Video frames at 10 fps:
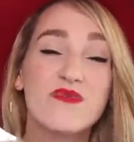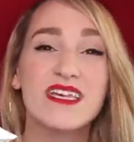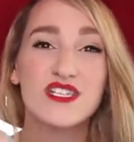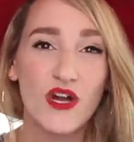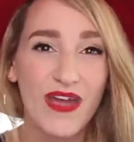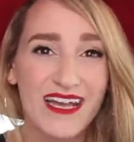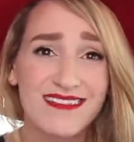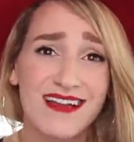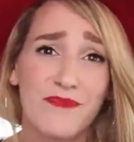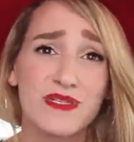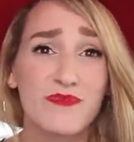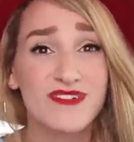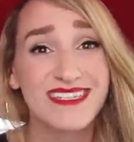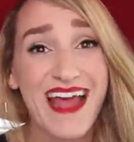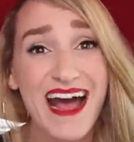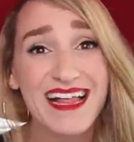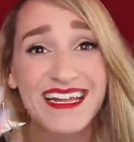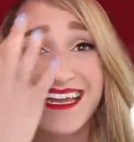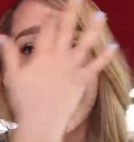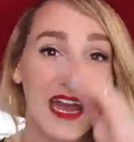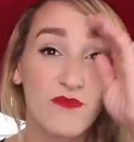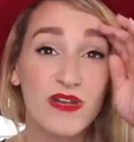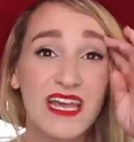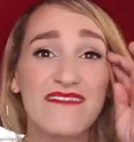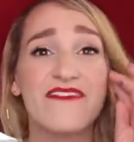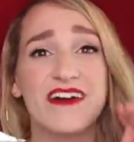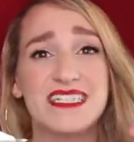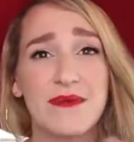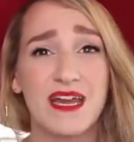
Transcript: really showcase the couple's personality and really have a fun time